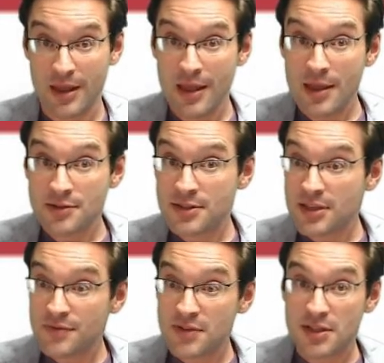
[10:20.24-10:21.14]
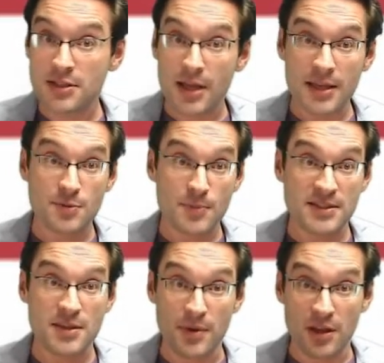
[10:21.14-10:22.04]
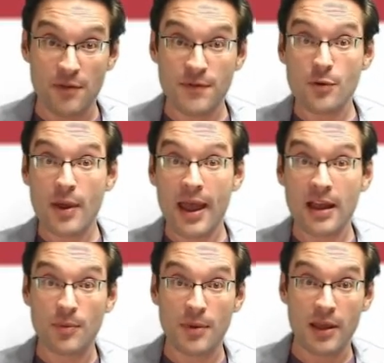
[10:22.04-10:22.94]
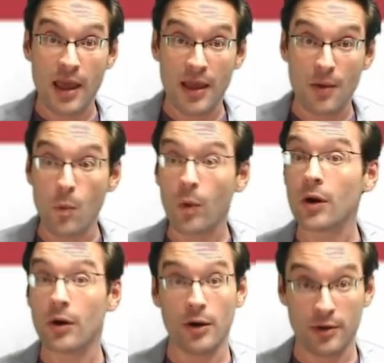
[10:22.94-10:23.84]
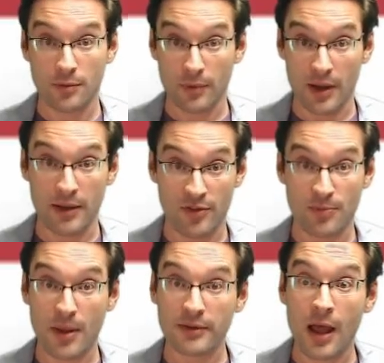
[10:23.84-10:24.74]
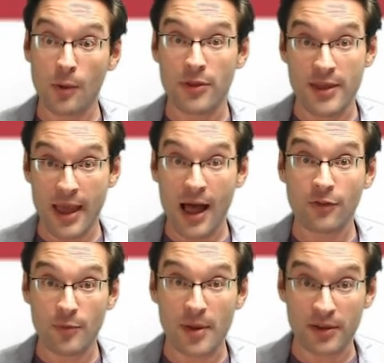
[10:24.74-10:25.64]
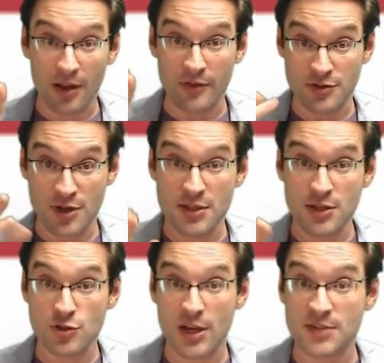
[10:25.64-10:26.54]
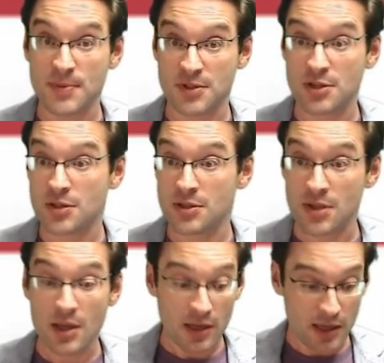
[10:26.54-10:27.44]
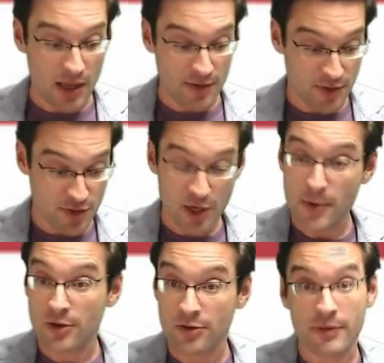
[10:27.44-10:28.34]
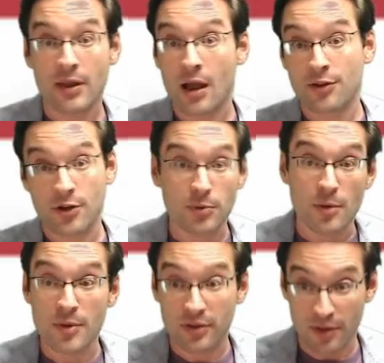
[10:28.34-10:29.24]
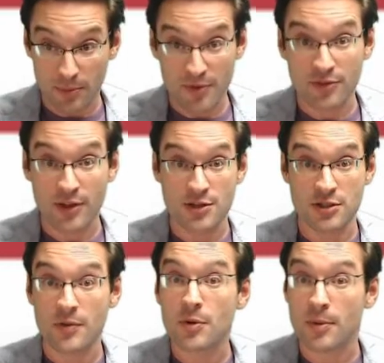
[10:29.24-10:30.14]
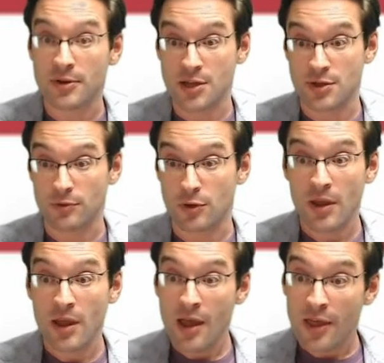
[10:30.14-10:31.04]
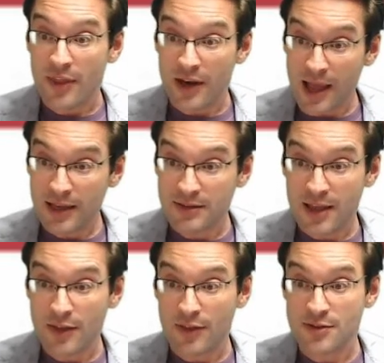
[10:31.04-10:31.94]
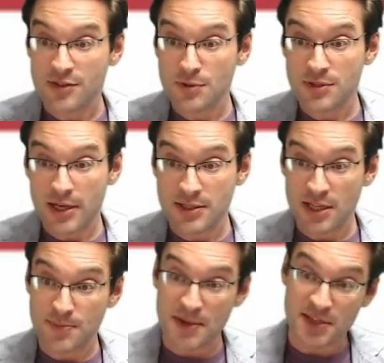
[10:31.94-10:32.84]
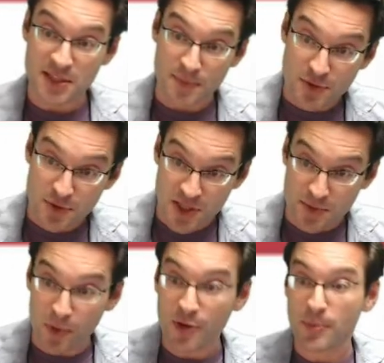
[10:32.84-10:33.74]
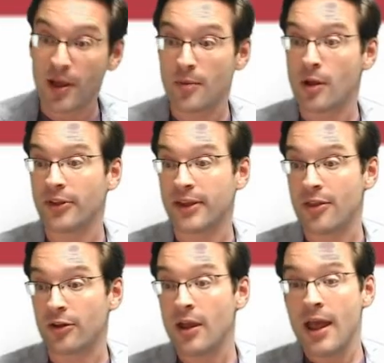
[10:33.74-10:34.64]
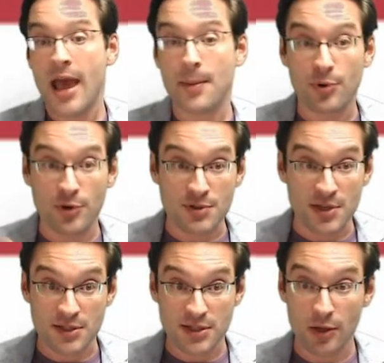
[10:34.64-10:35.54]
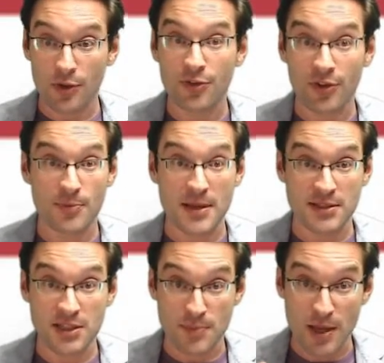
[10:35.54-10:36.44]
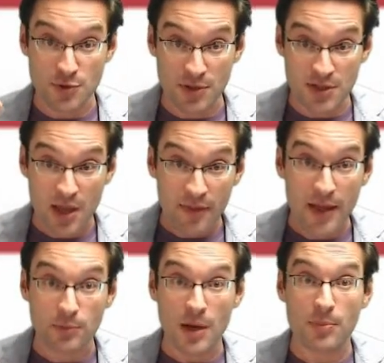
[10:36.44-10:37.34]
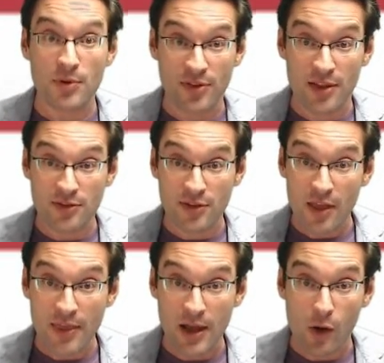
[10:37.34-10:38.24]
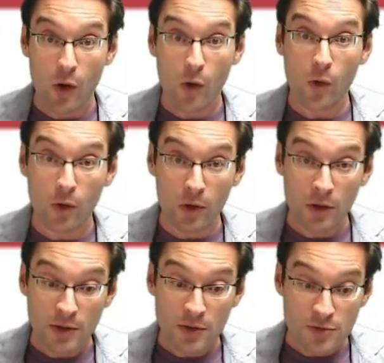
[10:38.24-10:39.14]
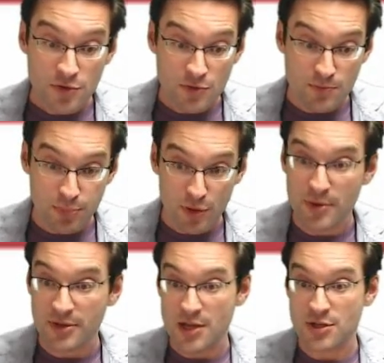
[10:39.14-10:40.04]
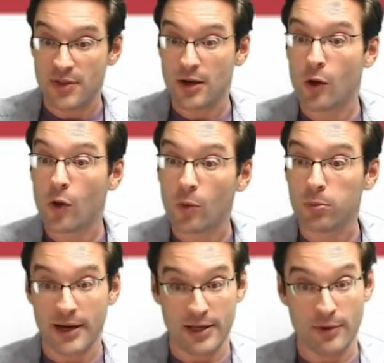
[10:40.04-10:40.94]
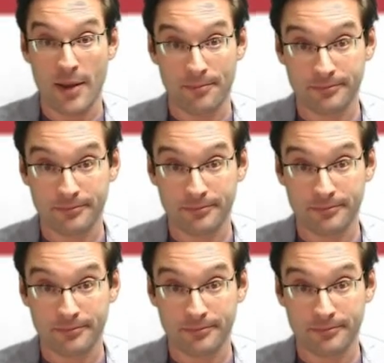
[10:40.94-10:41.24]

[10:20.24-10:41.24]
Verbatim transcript: So this gives us a nice recipe. If you hand me a word, right, spelled out with the alphabet of adjacent transpositions as the generators of the Coxeter uh, presentation of the permutation group, then I can take the associated 6x6 matrices, multiply them all together, and produce a single 6x6 matrix that represents that whole permutation, that whole braidogram.